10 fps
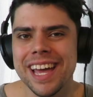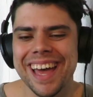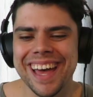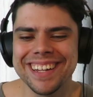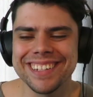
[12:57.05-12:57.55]

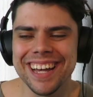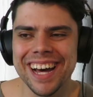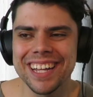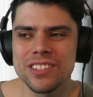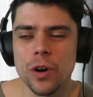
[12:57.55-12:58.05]
And
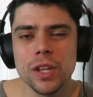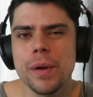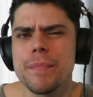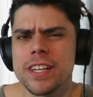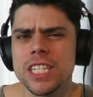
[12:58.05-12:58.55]
uh, to only
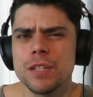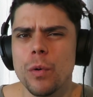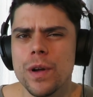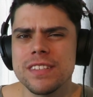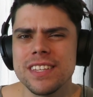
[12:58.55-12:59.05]
win by six
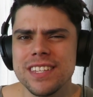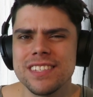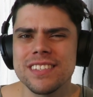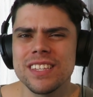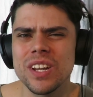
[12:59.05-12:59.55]
points
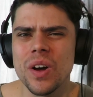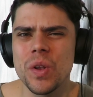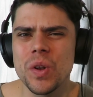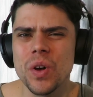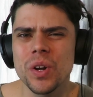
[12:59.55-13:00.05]
is, you know,
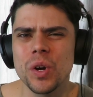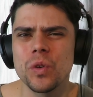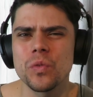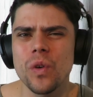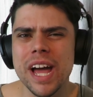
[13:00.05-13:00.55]
not a
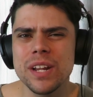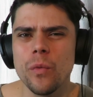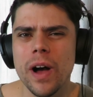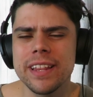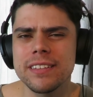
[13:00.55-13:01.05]
great
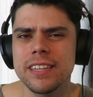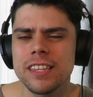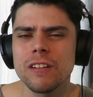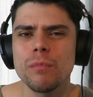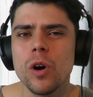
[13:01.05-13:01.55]
way to tick
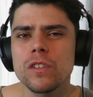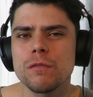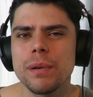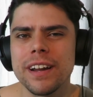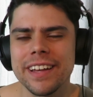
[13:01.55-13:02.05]
the box,
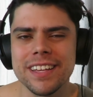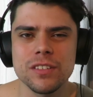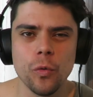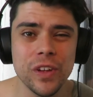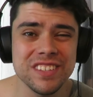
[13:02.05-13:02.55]
but I guess
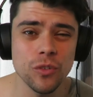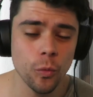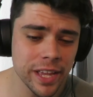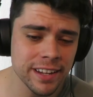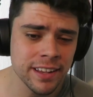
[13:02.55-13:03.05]
a win's a
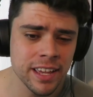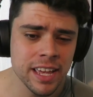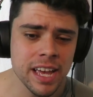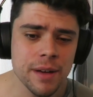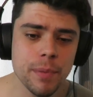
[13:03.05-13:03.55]
win.
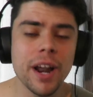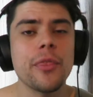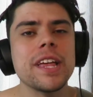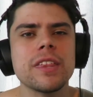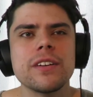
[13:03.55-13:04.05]
But I
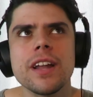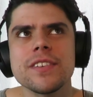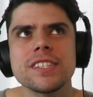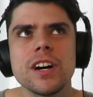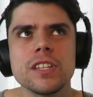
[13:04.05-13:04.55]
think they're another side to